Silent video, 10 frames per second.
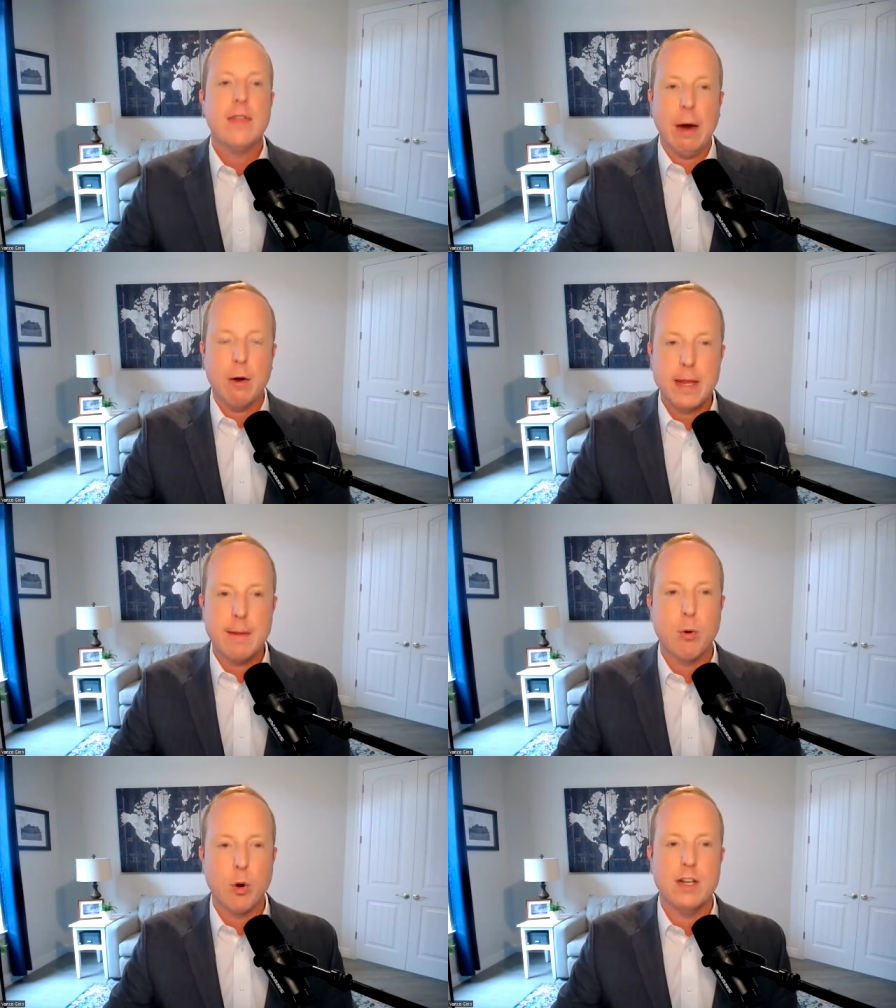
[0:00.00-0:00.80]
That would be
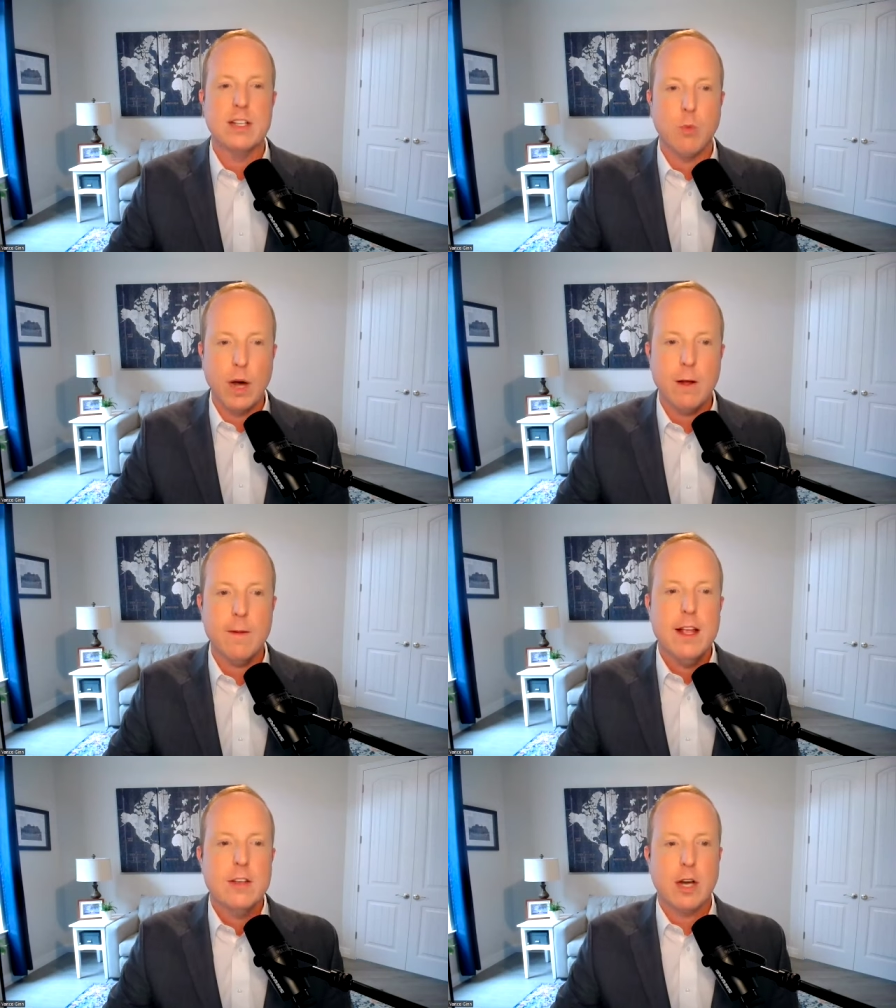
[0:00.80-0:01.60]
important as
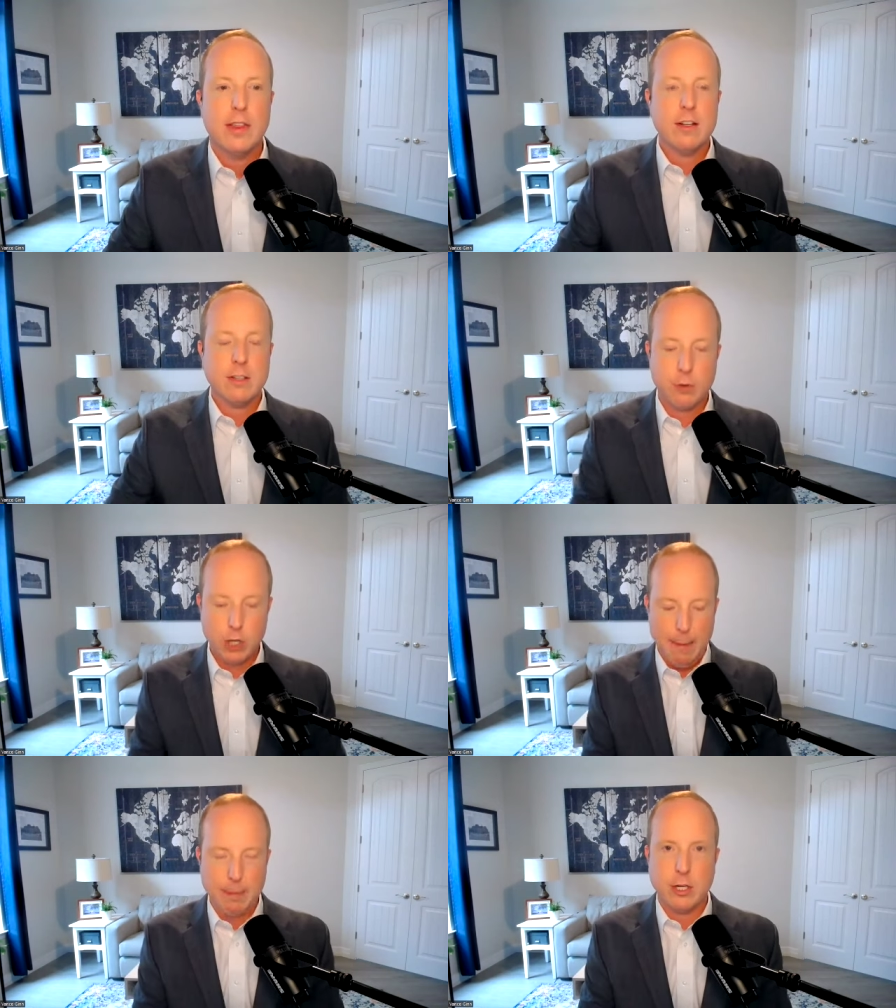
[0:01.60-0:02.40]
well. So I think there's some
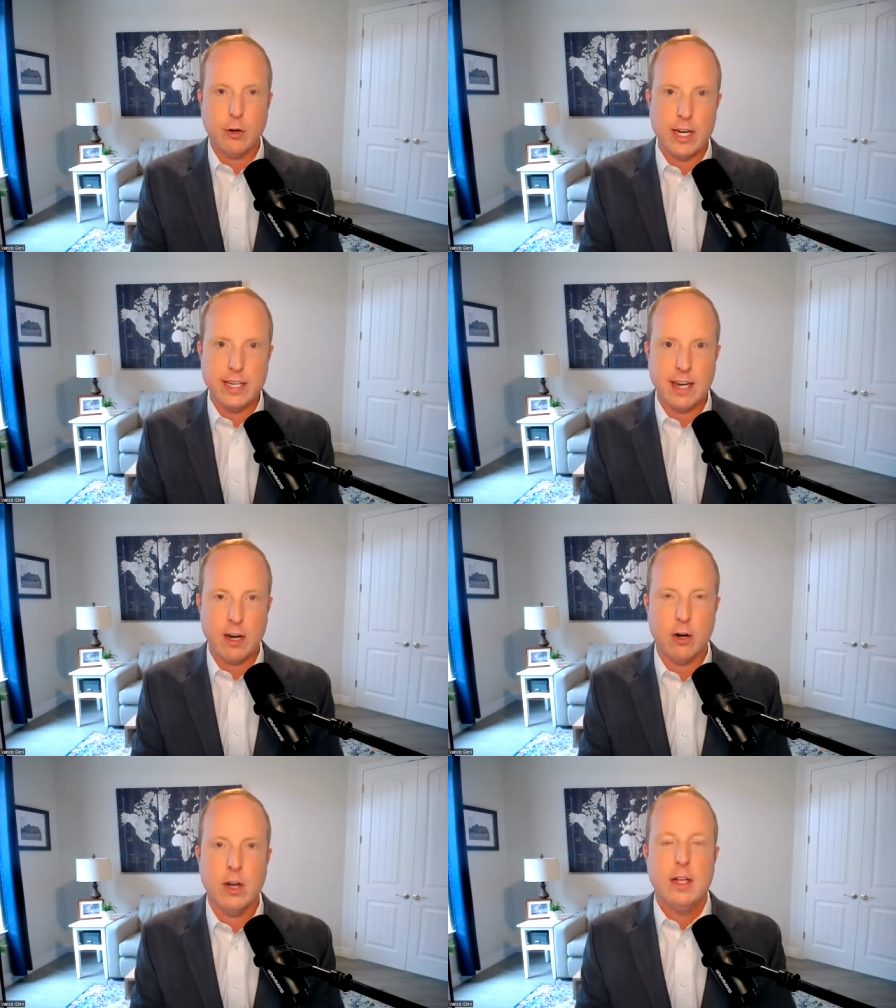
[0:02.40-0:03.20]
good opportunities
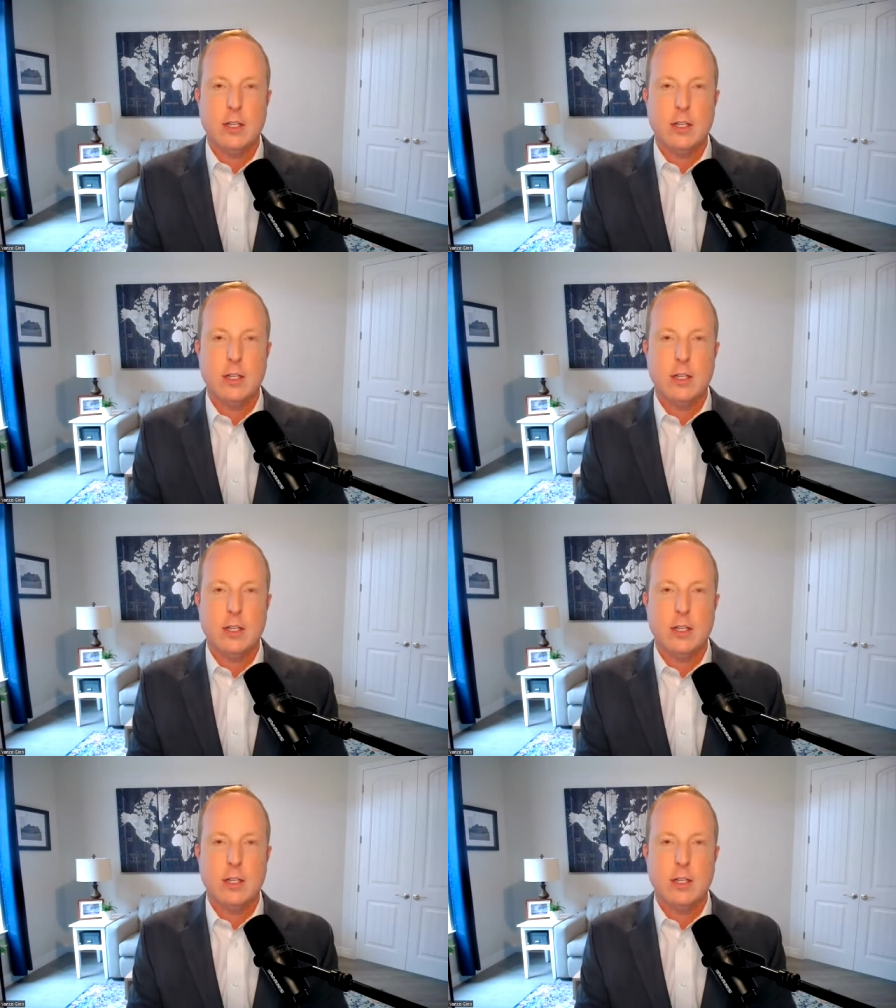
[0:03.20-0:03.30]
here